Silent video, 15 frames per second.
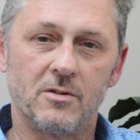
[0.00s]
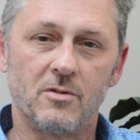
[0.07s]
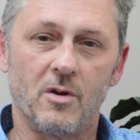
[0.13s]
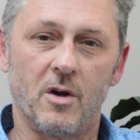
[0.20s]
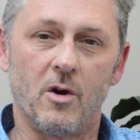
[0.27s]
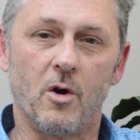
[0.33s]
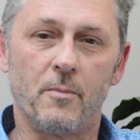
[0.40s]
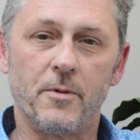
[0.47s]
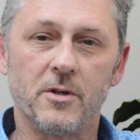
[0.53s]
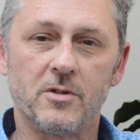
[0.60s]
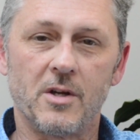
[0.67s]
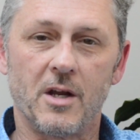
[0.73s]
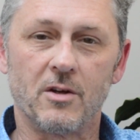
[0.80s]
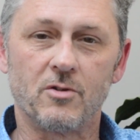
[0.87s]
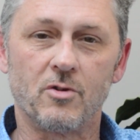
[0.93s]
So I hope
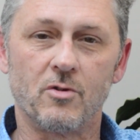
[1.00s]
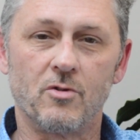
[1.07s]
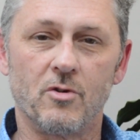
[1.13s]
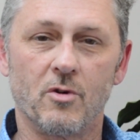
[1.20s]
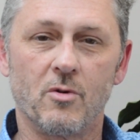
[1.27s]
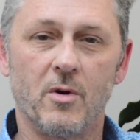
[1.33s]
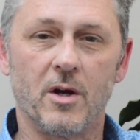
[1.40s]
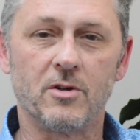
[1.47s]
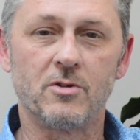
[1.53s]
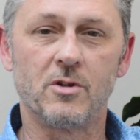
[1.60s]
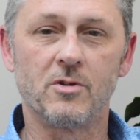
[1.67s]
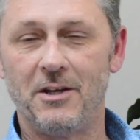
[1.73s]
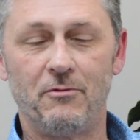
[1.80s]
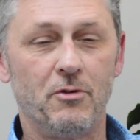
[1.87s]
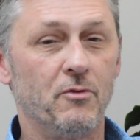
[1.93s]
this answered your
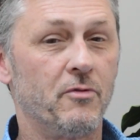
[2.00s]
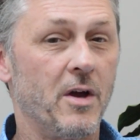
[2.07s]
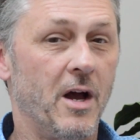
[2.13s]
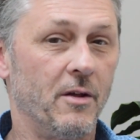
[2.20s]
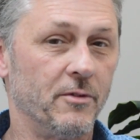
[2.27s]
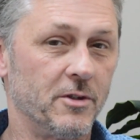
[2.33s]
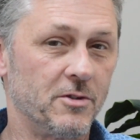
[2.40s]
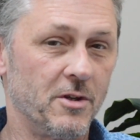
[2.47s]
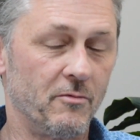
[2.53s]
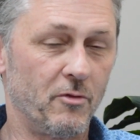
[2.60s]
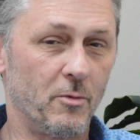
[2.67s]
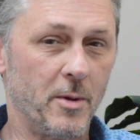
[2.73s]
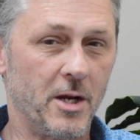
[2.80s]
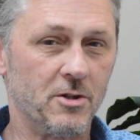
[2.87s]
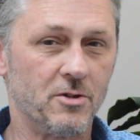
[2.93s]
questions. If you found this
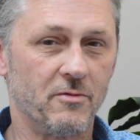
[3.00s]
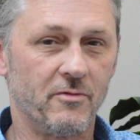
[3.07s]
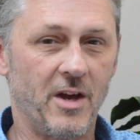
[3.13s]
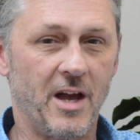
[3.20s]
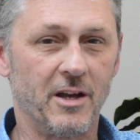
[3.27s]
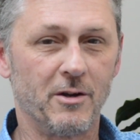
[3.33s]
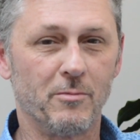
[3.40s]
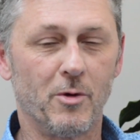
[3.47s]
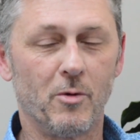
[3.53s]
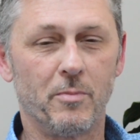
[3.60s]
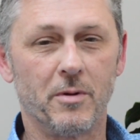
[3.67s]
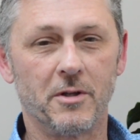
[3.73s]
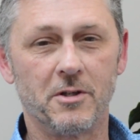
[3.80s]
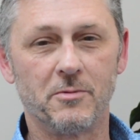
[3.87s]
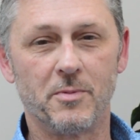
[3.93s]
information valuable,
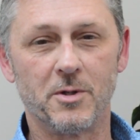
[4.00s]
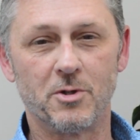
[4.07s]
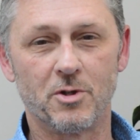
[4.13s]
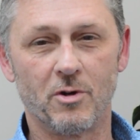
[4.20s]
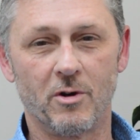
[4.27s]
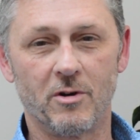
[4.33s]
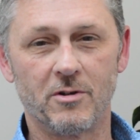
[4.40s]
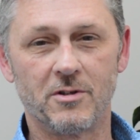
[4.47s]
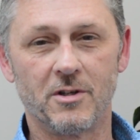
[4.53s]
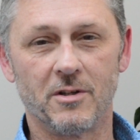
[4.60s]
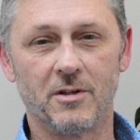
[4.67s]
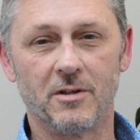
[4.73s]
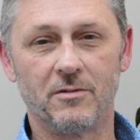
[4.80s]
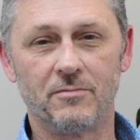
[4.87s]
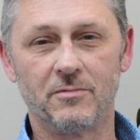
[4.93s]
please be sure
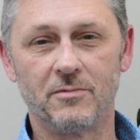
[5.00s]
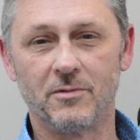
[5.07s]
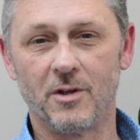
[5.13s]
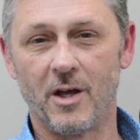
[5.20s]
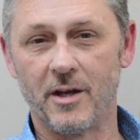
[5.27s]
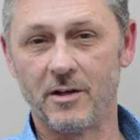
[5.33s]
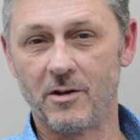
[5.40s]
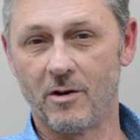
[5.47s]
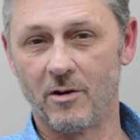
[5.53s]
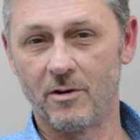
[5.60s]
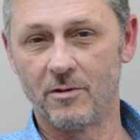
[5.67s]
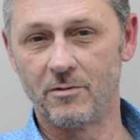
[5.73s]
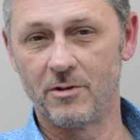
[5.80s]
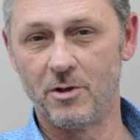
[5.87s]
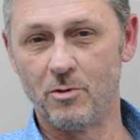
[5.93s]
to like
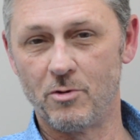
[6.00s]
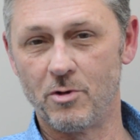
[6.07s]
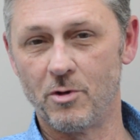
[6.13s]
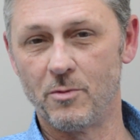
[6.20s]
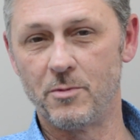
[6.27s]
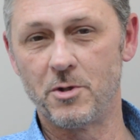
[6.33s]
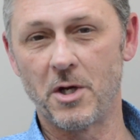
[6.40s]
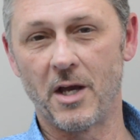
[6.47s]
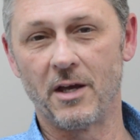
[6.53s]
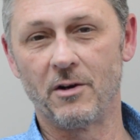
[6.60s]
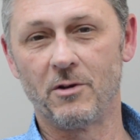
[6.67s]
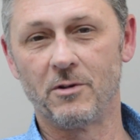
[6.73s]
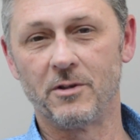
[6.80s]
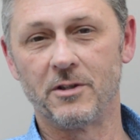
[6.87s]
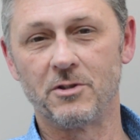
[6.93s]
our YouTube
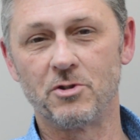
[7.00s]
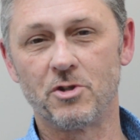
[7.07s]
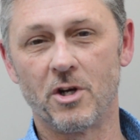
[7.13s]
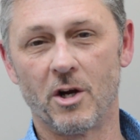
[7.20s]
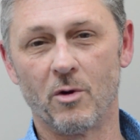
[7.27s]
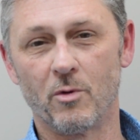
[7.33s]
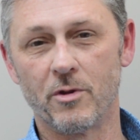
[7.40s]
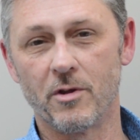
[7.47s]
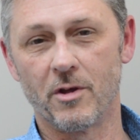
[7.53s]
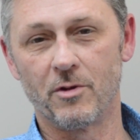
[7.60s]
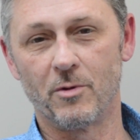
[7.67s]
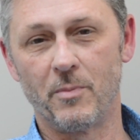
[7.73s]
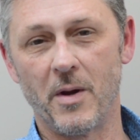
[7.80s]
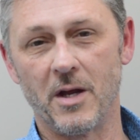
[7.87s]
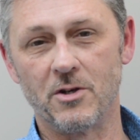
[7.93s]
channel and share with
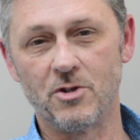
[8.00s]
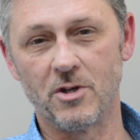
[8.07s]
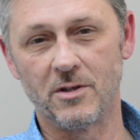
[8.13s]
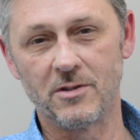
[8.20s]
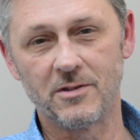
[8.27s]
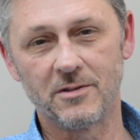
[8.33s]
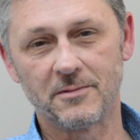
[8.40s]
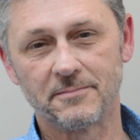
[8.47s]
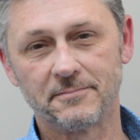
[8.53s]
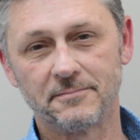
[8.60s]
other patients.